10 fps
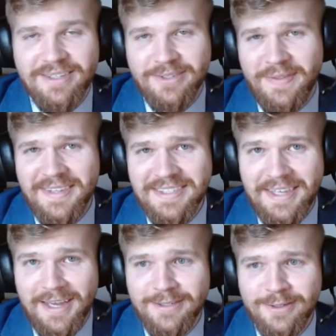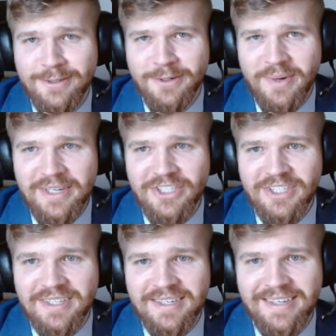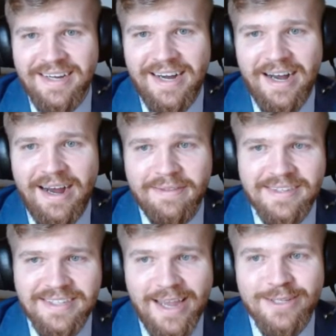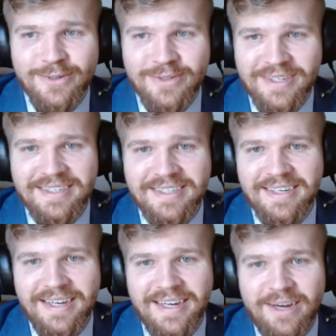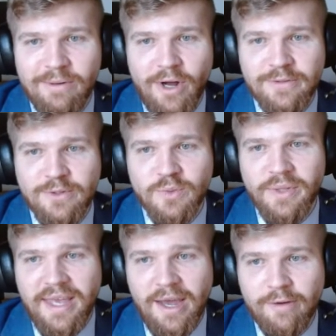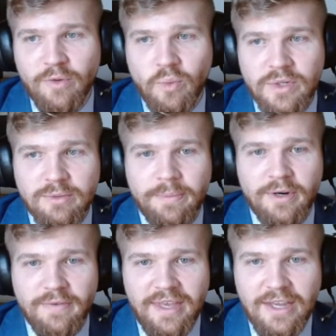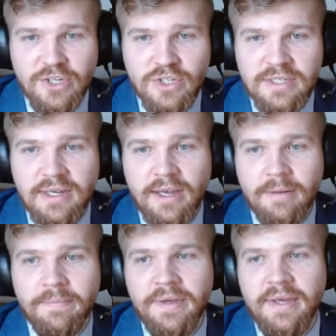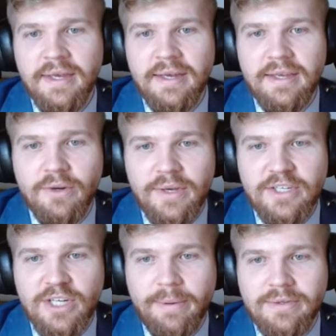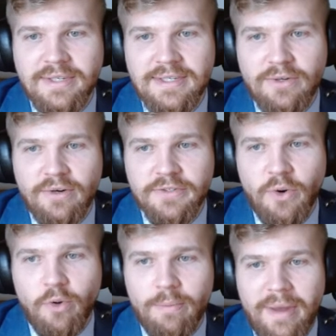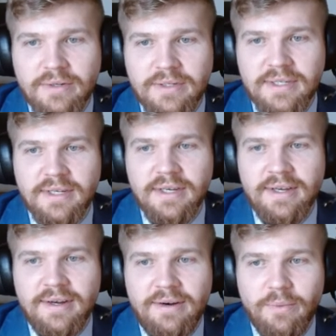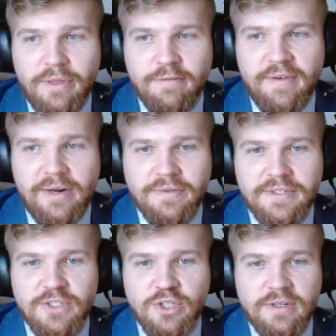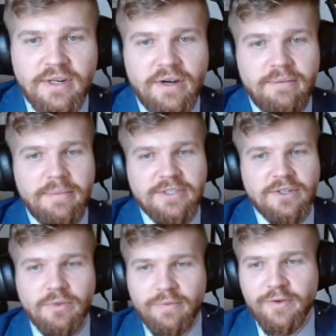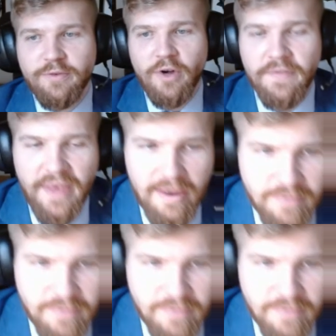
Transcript: So I think that's the answer to your question. Uh, I think this answers it. Well, officers will account for a reasonable period of vacation time. You know, each applicant is considered on its own merit with a final decision based on the review of all the